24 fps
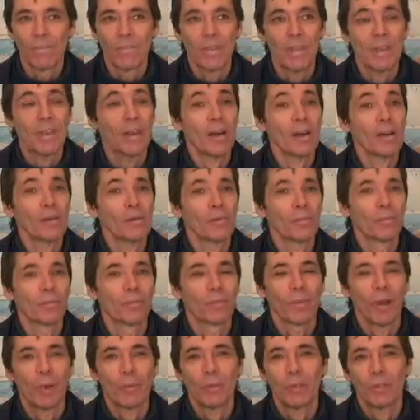Yeah,
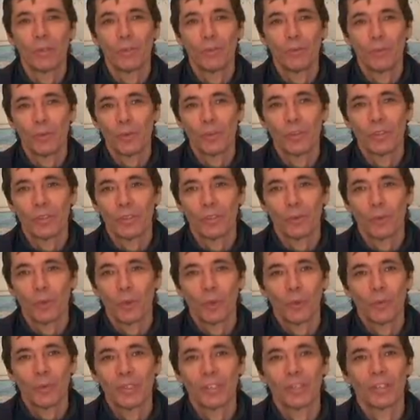I mean, the first thing you
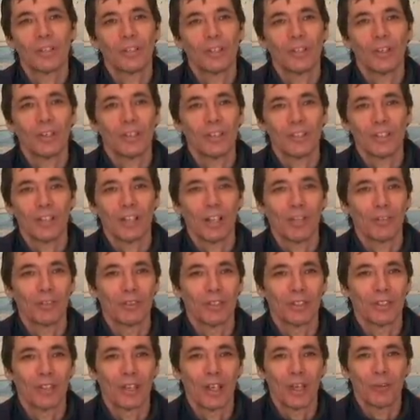always can try is
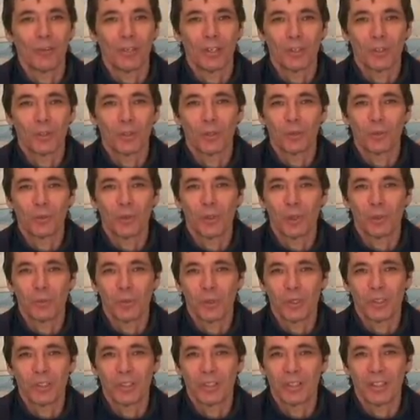lavender. Lavender is good for
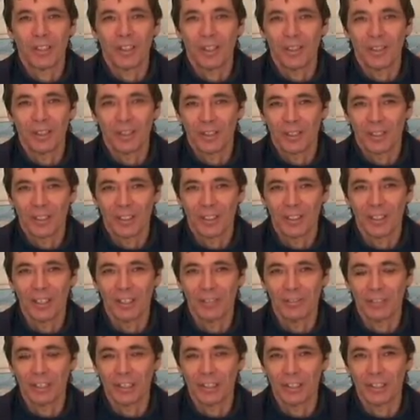almost anything and
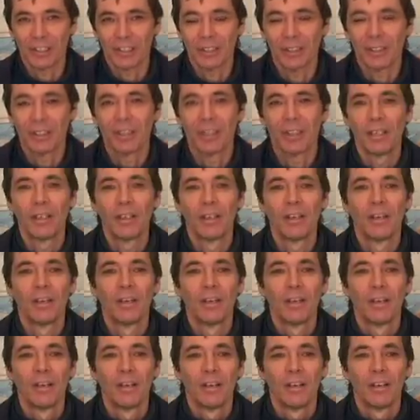everything,
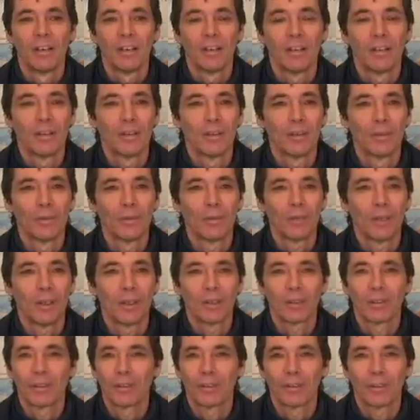
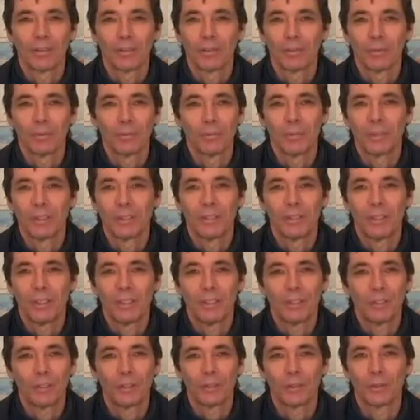like
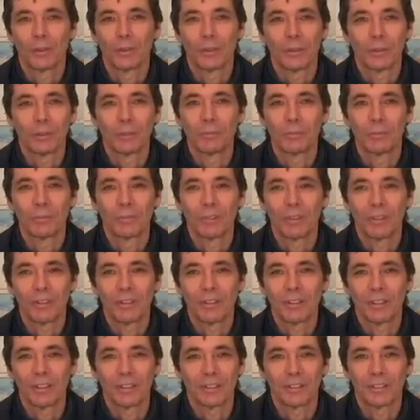meditation or
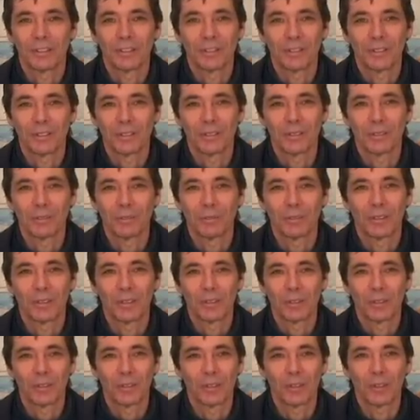Kleenex. You know,
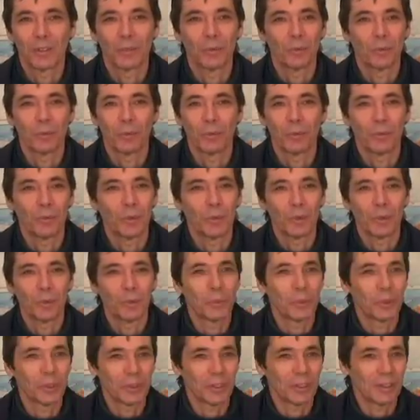it's the
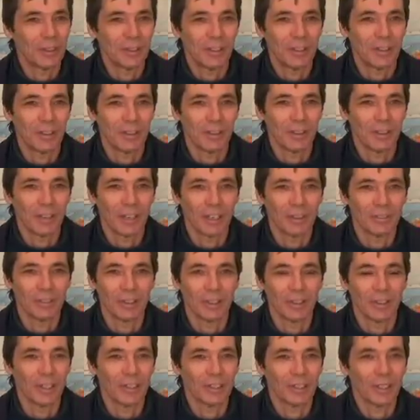universal healer,
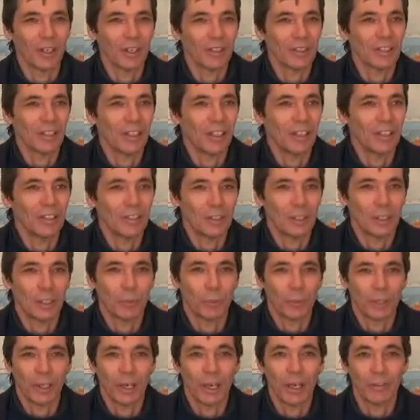lavender. There's hardly anything
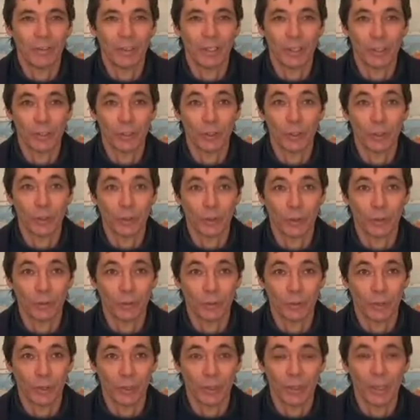what lavender is not good
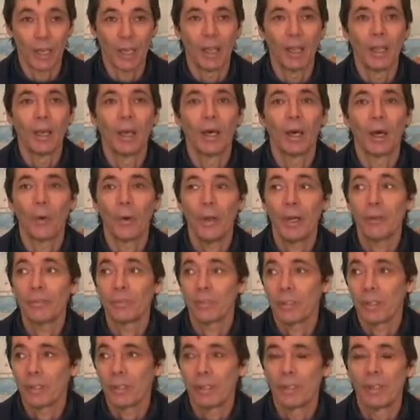for.
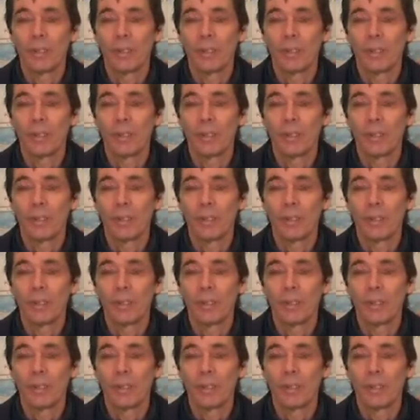However,